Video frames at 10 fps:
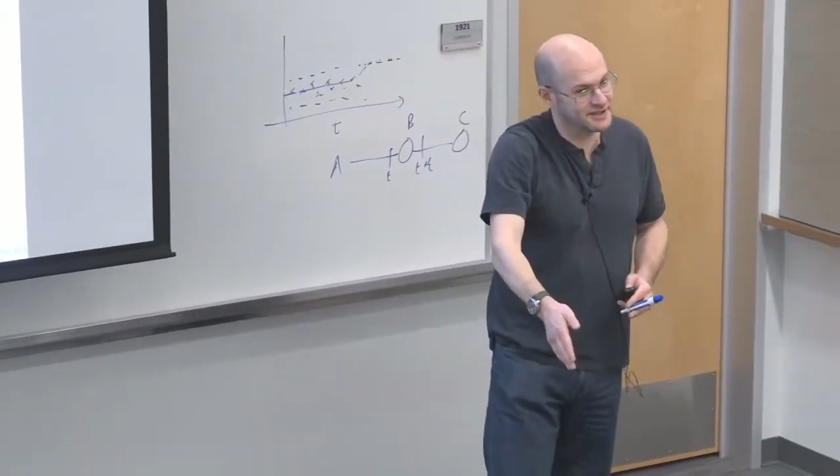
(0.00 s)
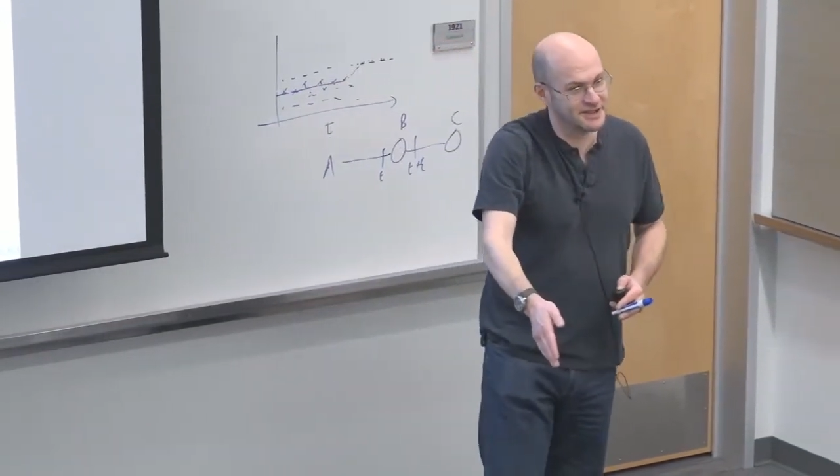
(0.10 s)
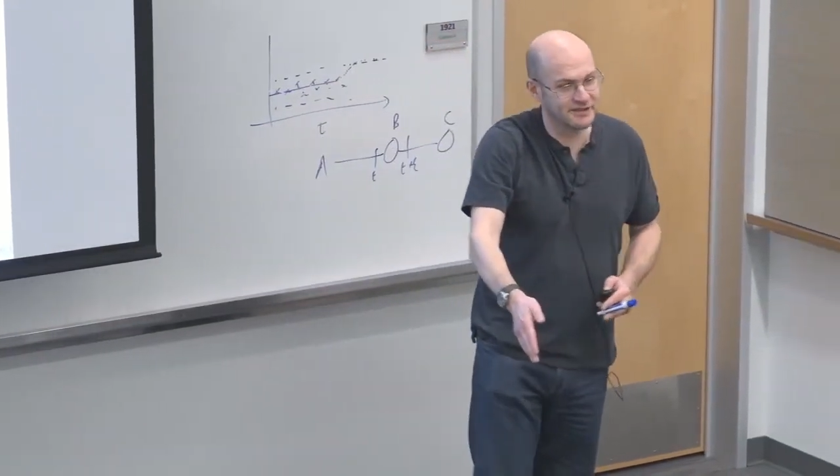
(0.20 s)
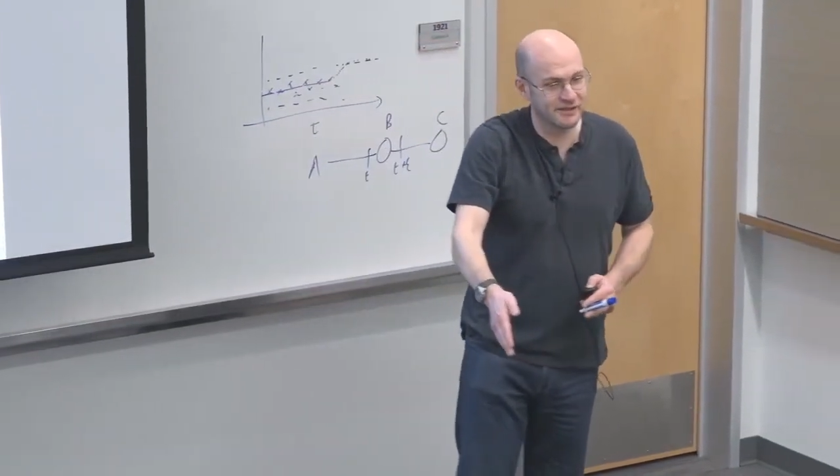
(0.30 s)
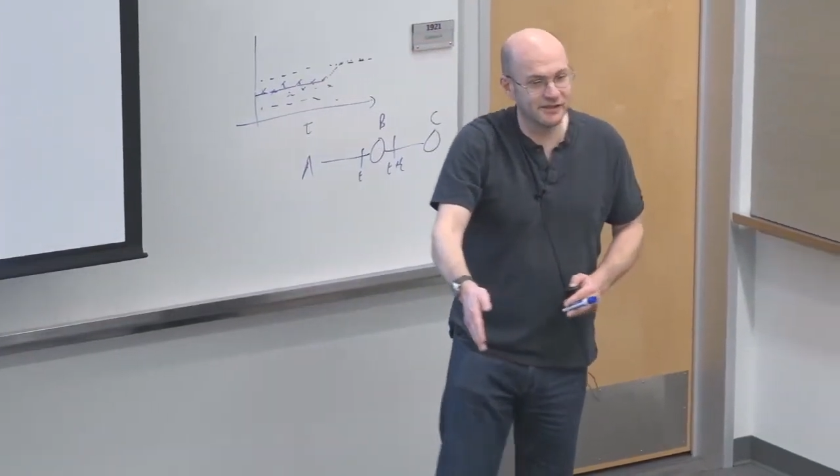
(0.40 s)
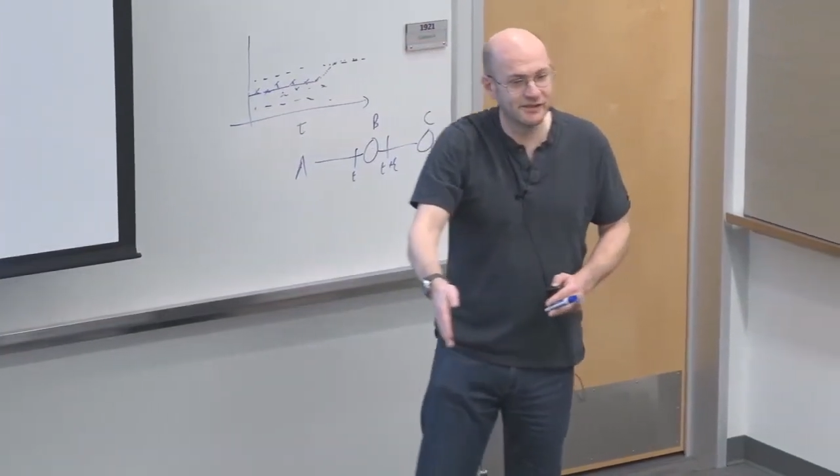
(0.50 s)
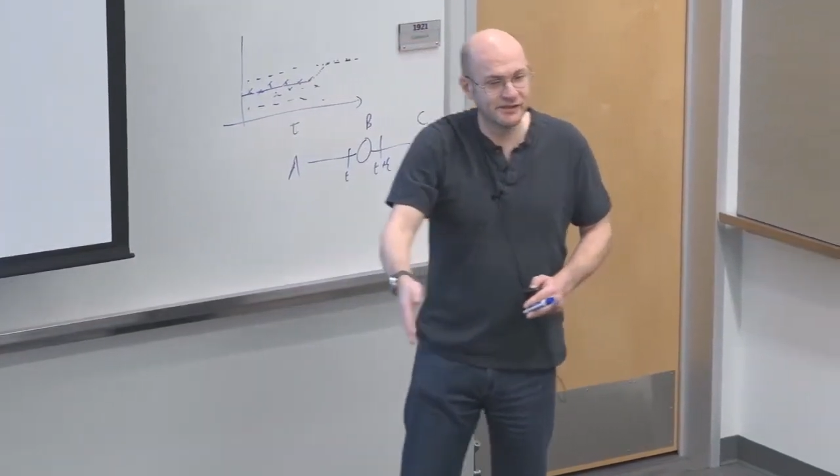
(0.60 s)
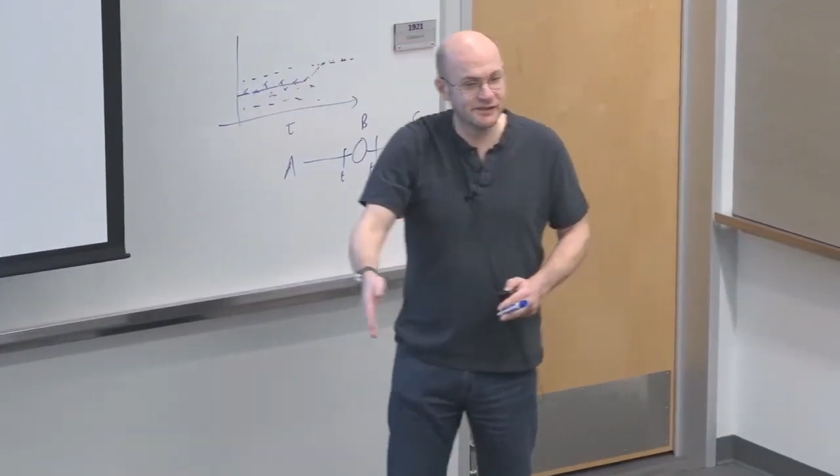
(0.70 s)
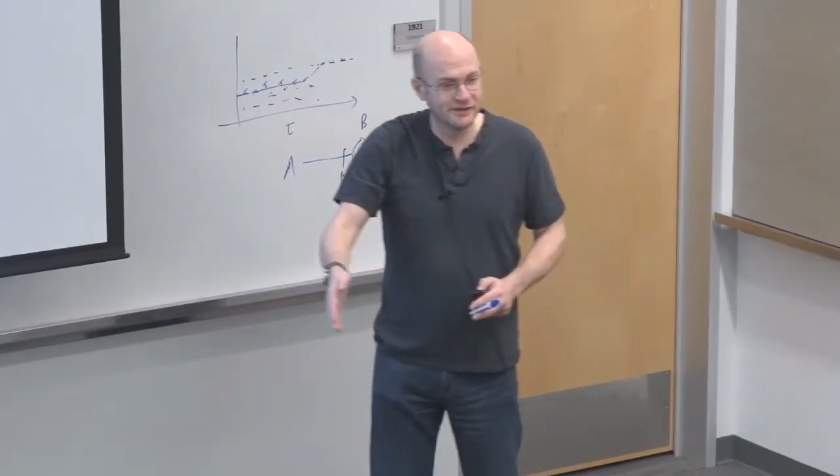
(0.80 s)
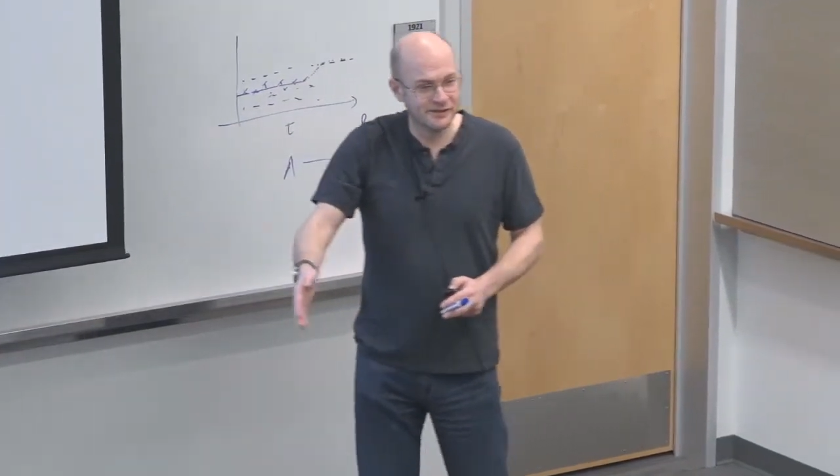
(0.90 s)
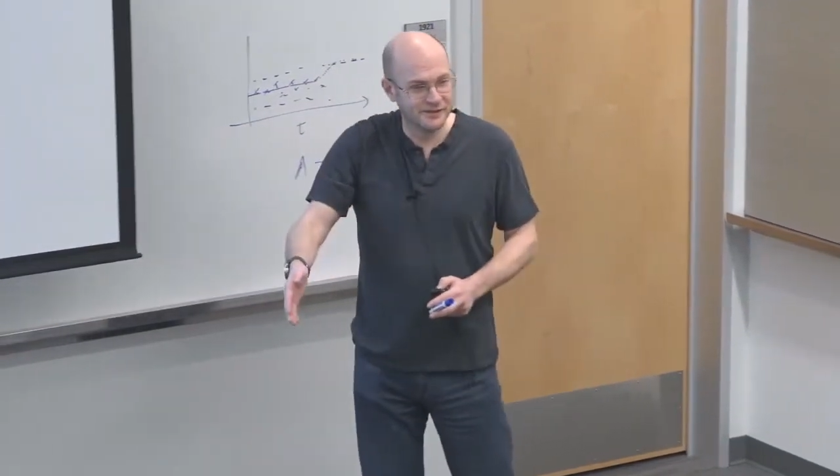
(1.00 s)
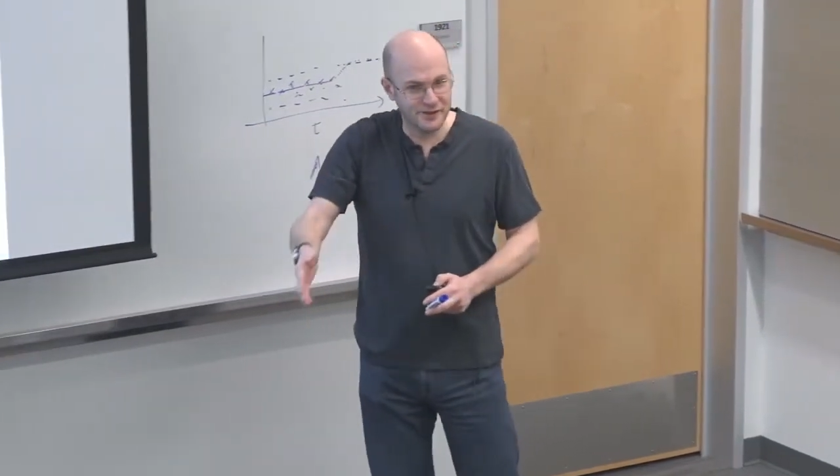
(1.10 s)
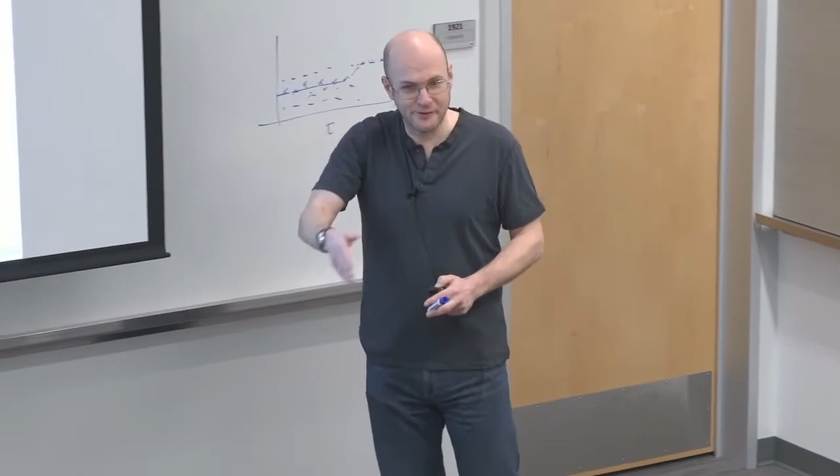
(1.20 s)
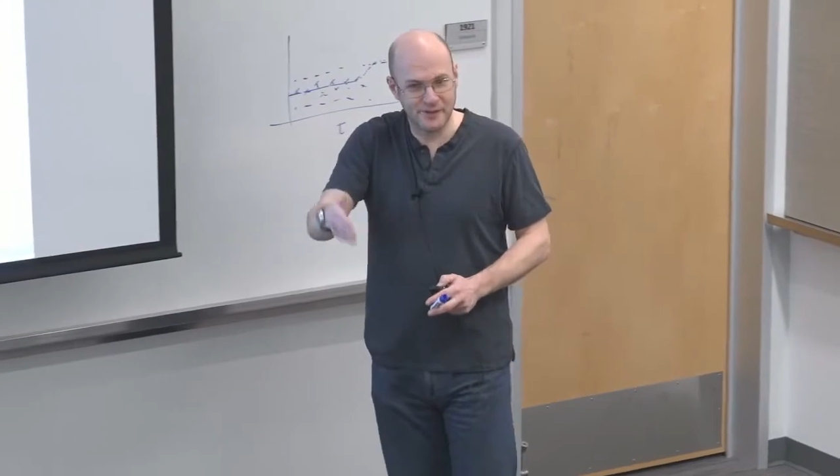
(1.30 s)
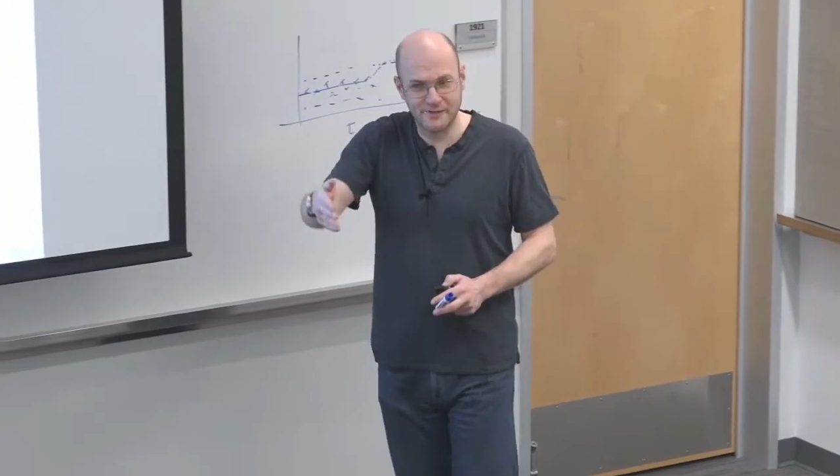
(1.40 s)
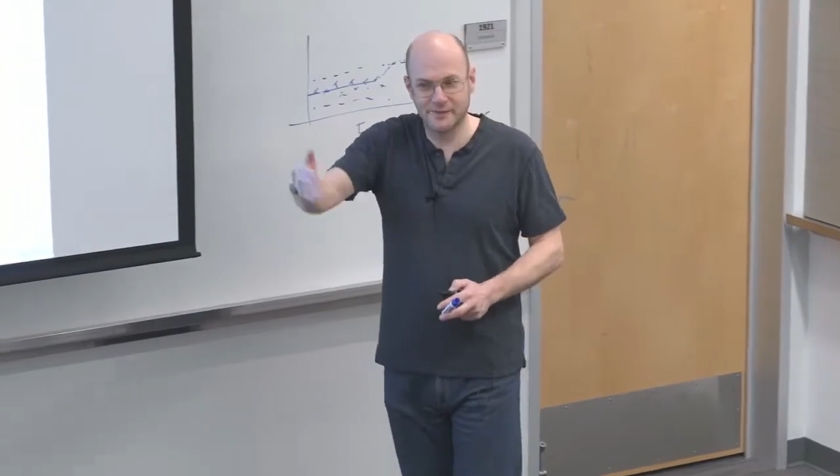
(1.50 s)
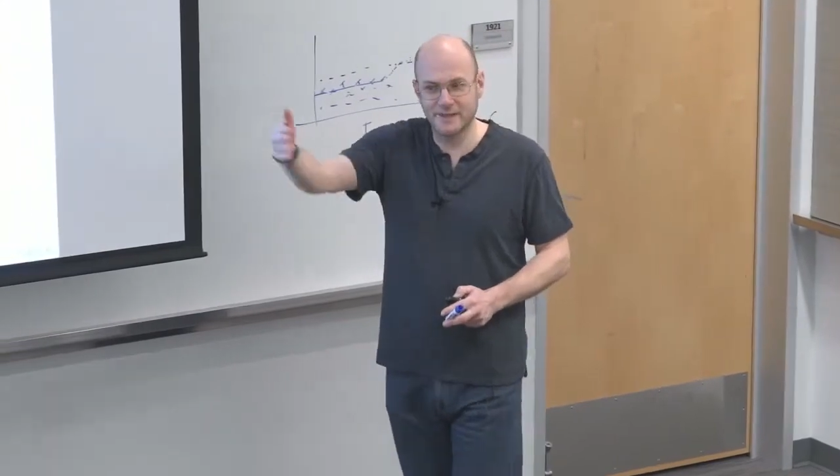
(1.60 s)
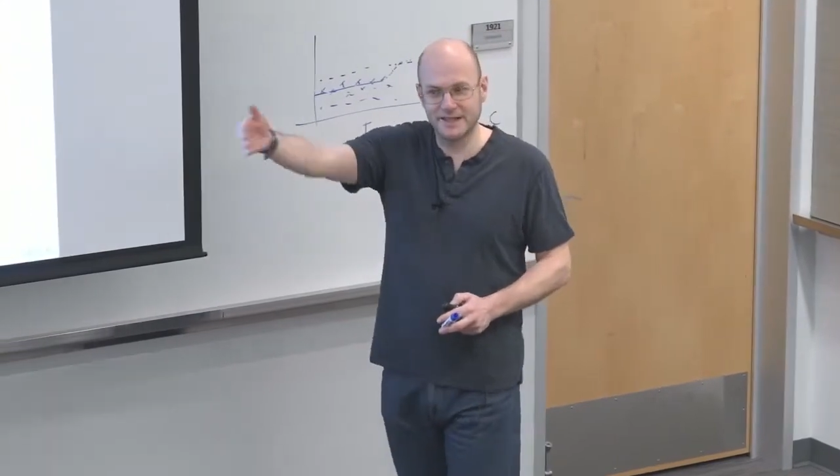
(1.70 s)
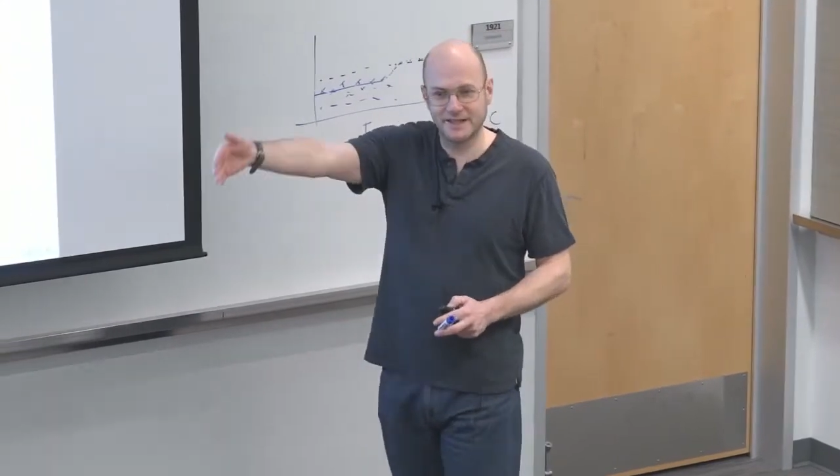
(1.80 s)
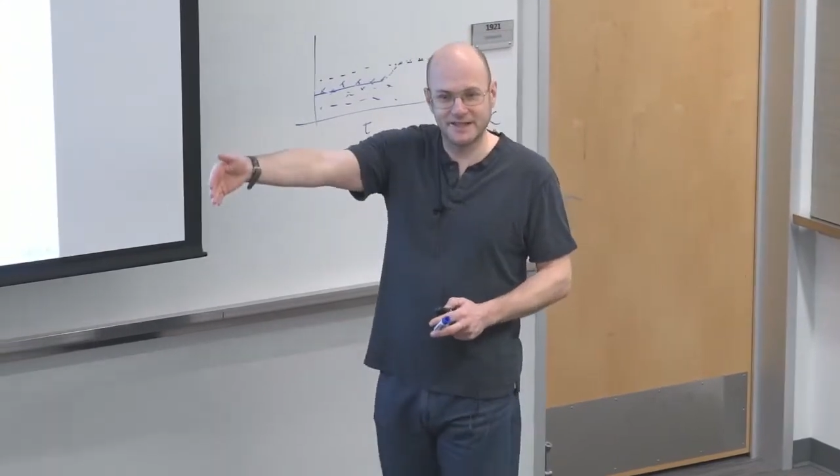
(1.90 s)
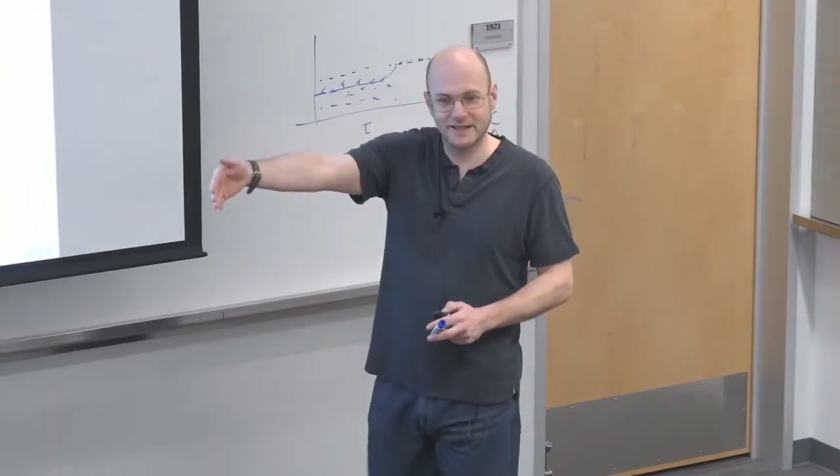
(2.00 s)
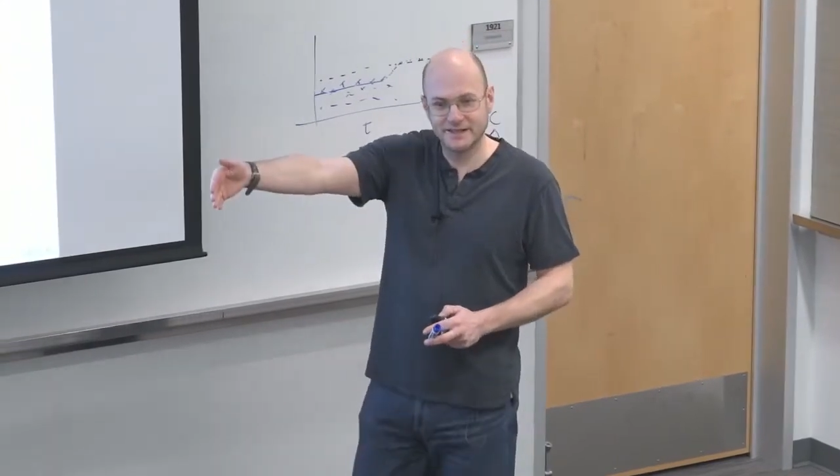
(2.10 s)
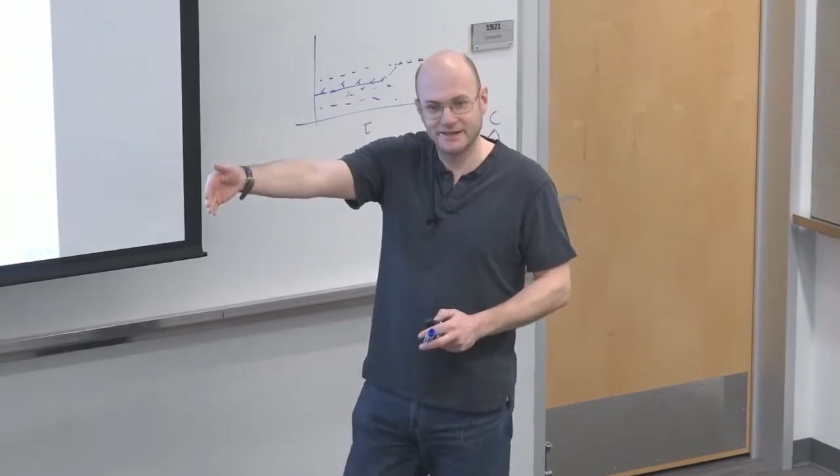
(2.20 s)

zero, no one ever visits it.